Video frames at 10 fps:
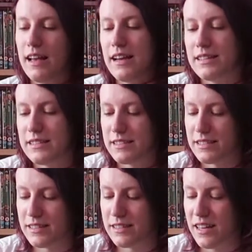
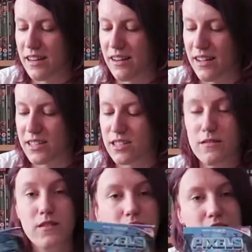And yeah, I
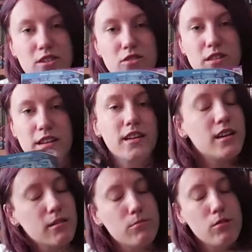actually really enjoyed it.
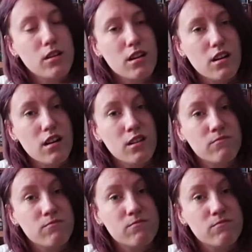I am not gonna lie.